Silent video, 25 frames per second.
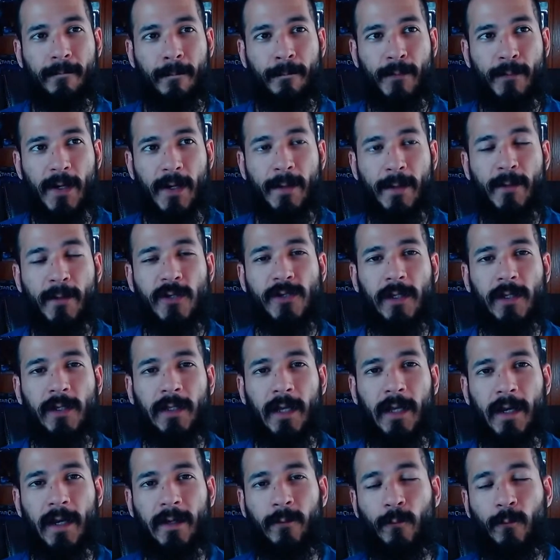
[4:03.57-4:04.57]
pretty much
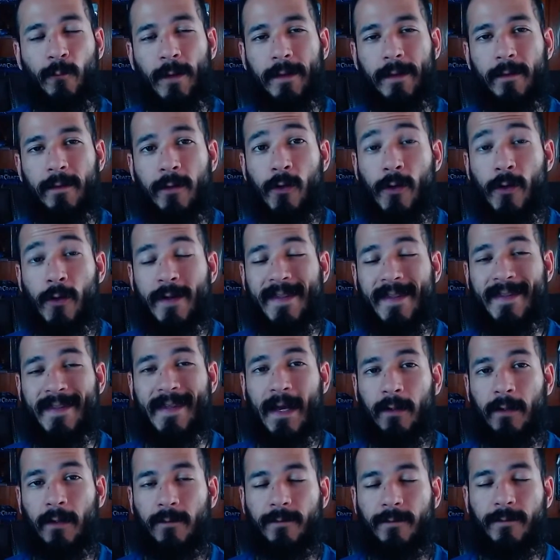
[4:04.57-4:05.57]
aligned with
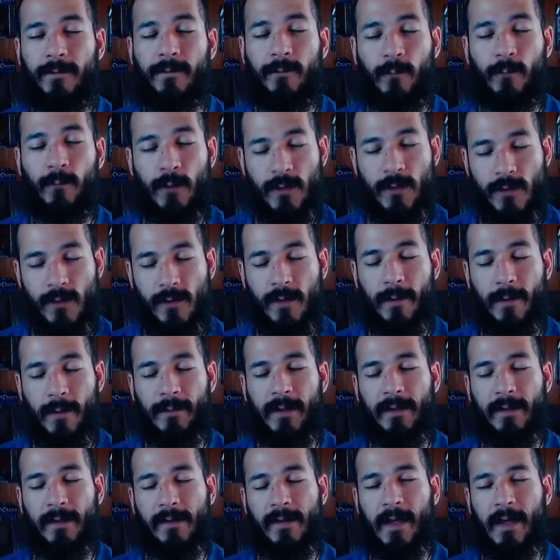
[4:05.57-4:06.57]
yourself, which is
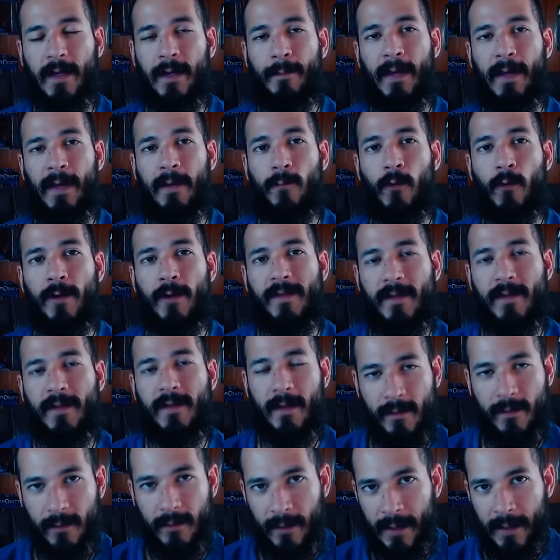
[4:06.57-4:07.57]
something that's going to make more
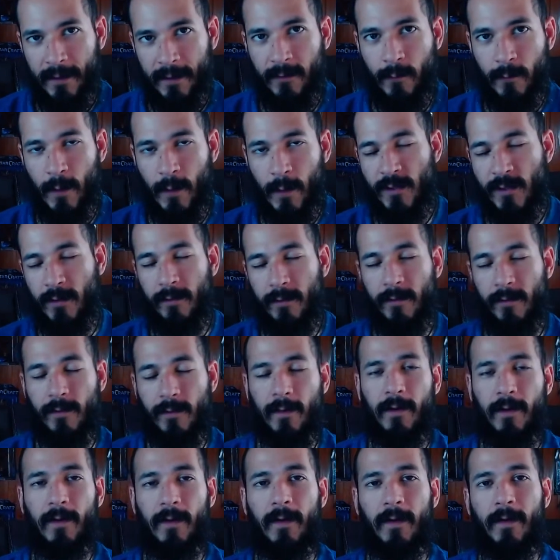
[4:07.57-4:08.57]
sense in the next questions,
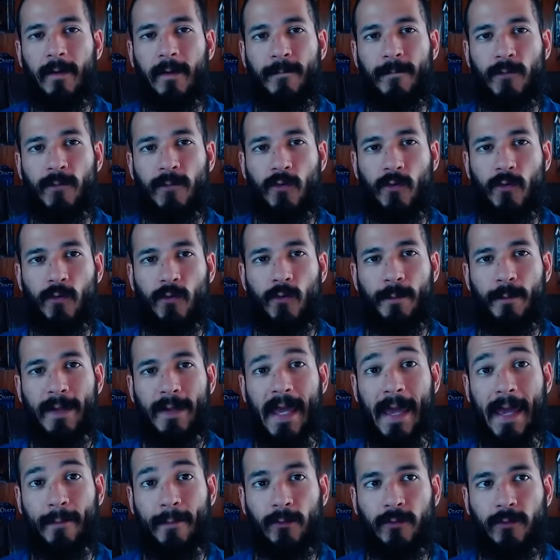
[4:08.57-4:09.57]
to
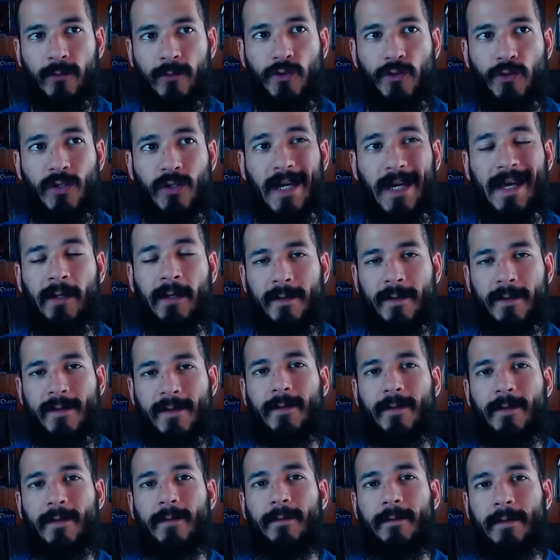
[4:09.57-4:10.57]
be able to channel
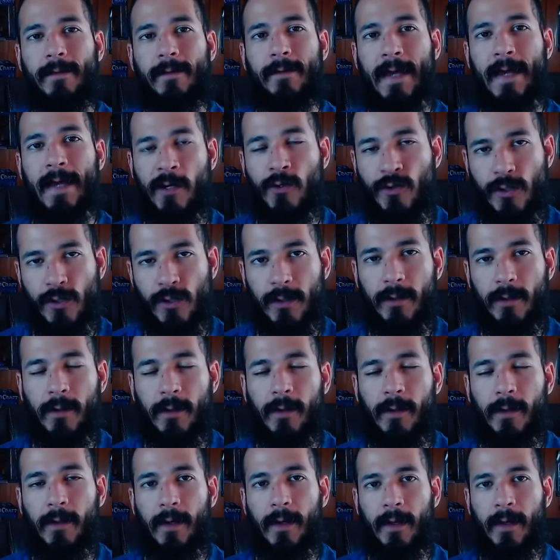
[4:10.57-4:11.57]
this energy
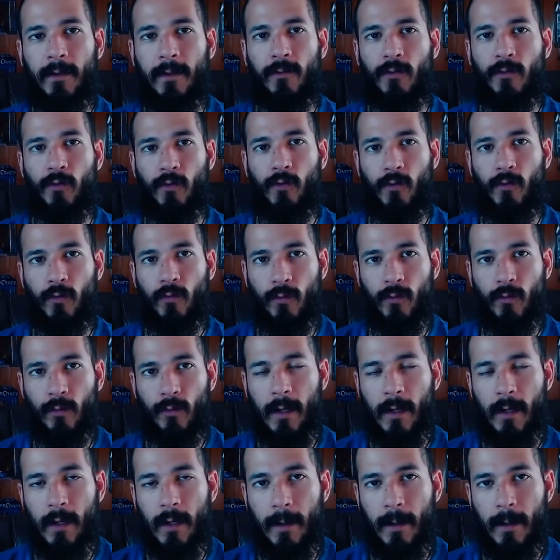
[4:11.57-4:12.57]
and to
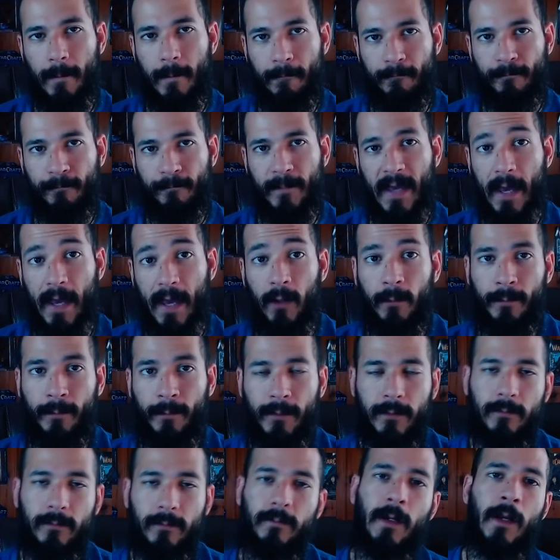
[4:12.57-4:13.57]
help
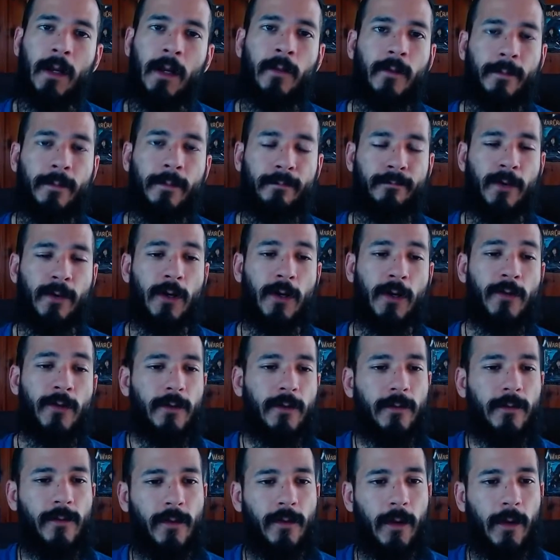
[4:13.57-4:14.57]
another
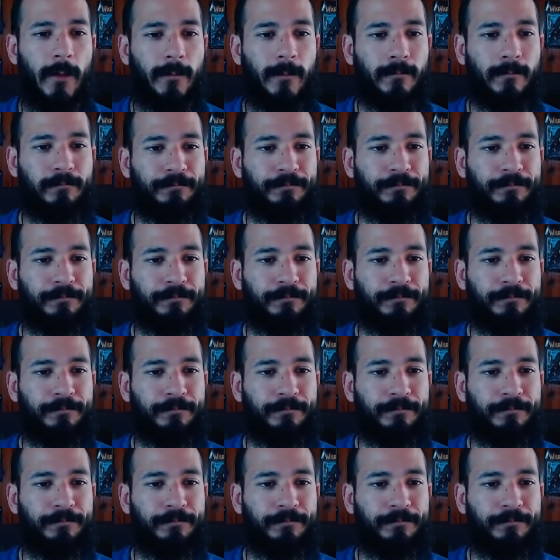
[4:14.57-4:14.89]
person. So